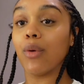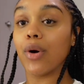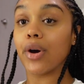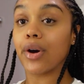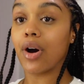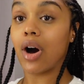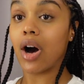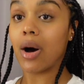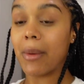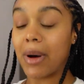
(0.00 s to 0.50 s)

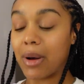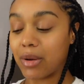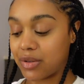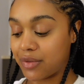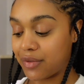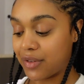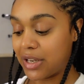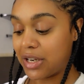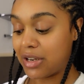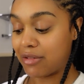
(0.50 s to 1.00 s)
woke up I was
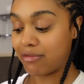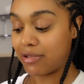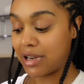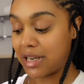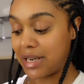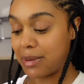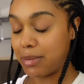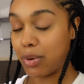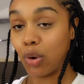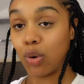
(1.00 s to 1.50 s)
feeling
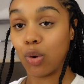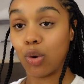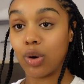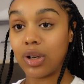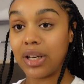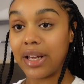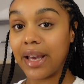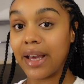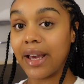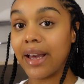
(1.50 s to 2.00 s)
really
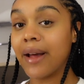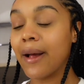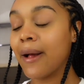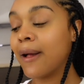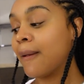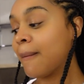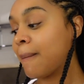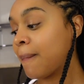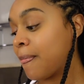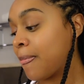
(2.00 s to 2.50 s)
poorly
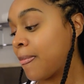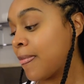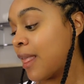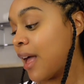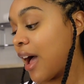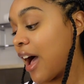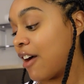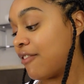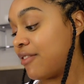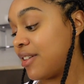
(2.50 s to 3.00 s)

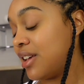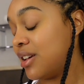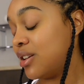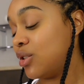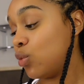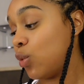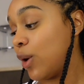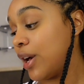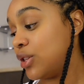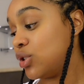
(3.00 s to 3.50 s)
I've
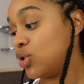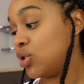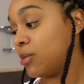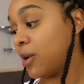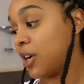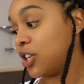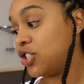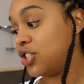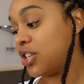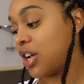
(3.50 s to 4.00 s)
eaten way too
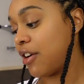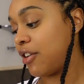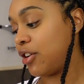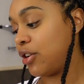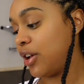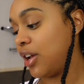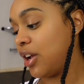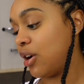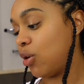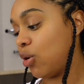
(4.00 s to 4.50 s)
much
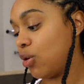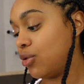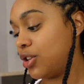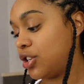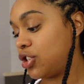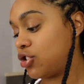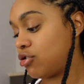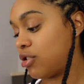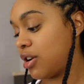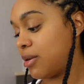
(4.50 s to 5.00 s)
dairy on
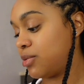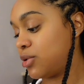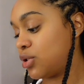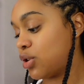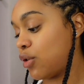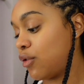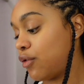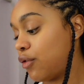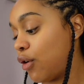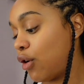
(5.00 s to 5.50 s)
this trip
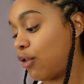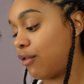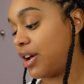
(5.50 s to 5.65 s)
so far